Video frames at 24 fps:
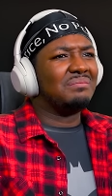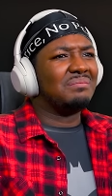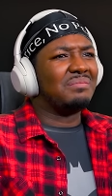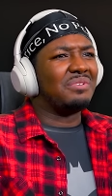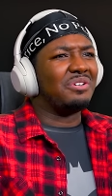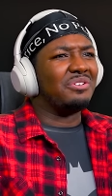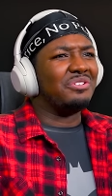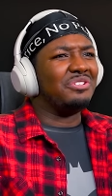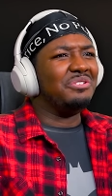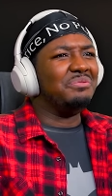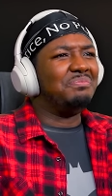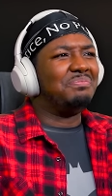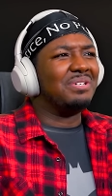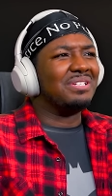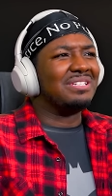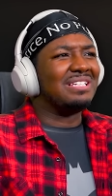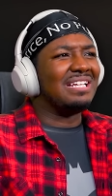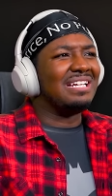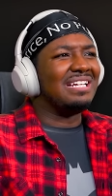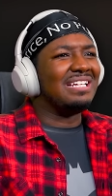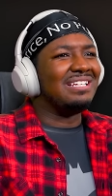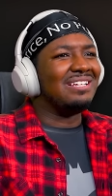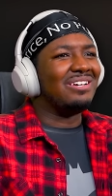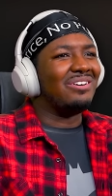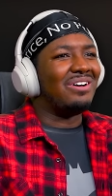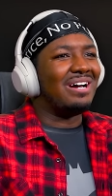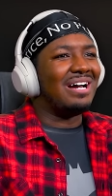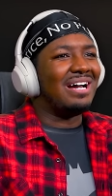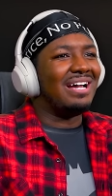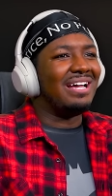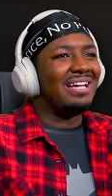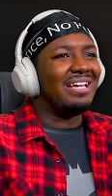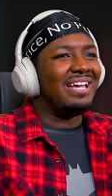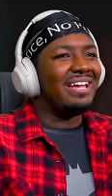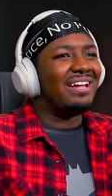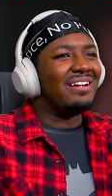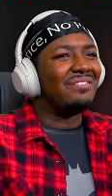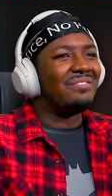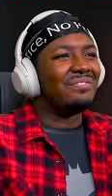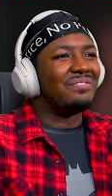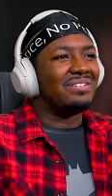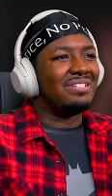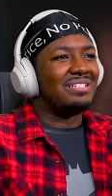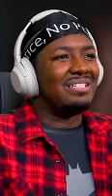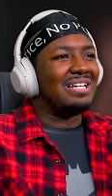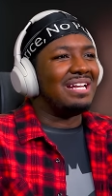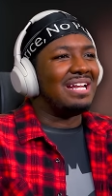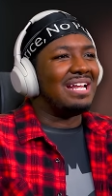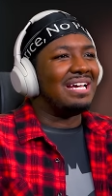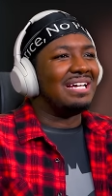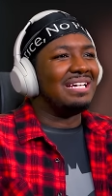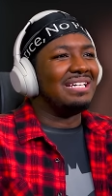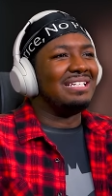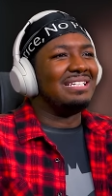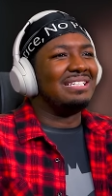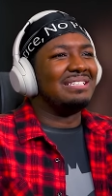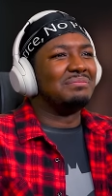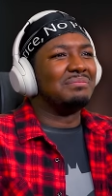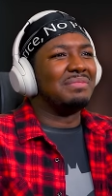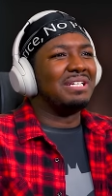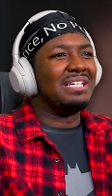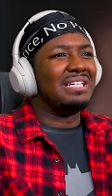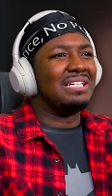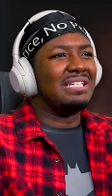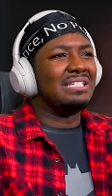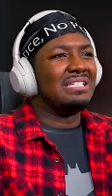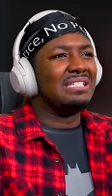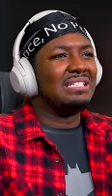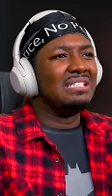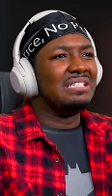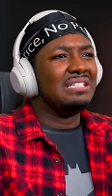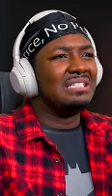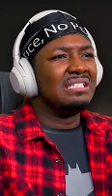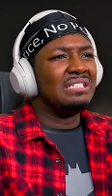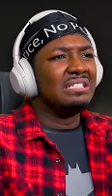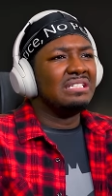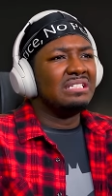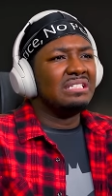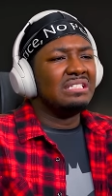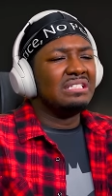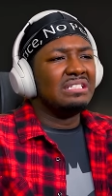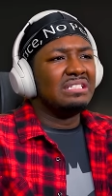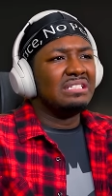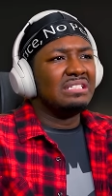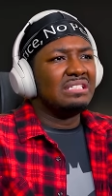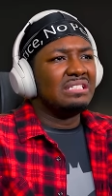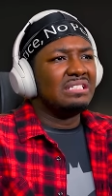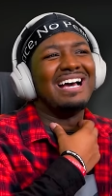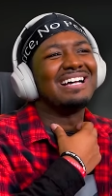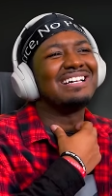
Bro, you put that in your eye every night, man?